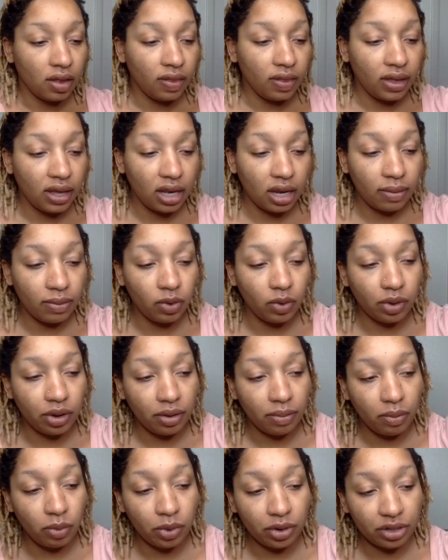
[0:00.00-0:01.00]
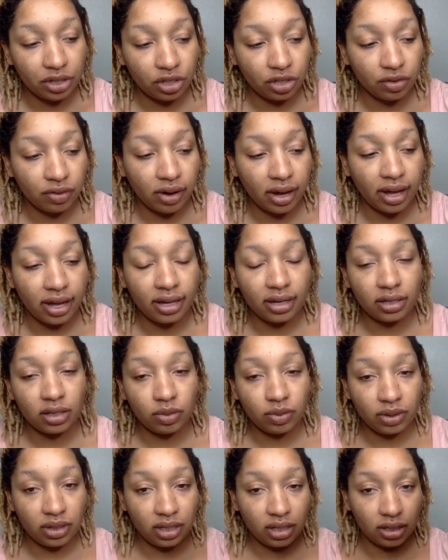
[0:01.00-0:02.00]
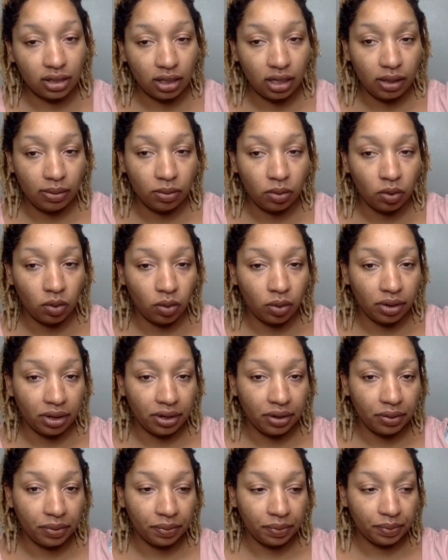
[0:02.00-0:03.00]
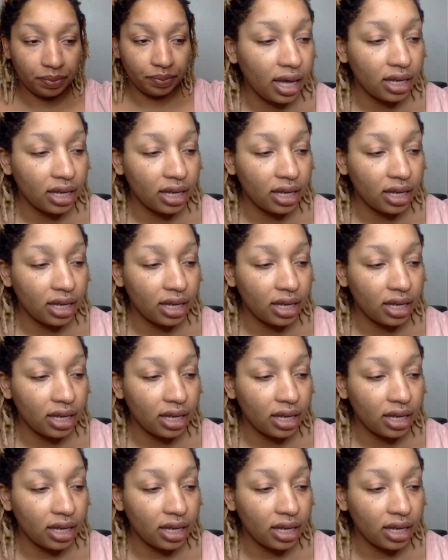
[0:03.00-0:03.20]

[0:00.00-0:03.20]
then I'm going to moisturize with this emu oil.